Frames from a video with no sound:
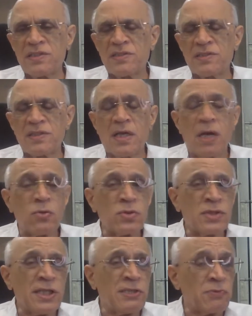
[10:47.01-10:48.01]
it's the
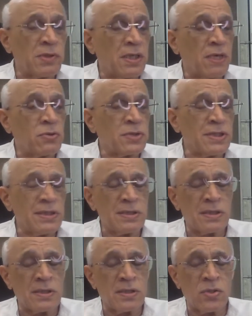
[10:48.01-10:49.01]
outside world, outside
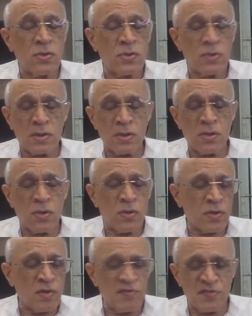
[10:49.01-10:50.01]
the
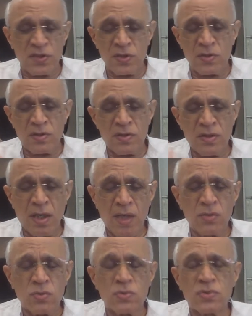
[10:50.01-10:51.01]
door of your
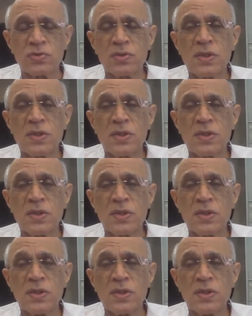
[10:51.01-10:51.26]
house.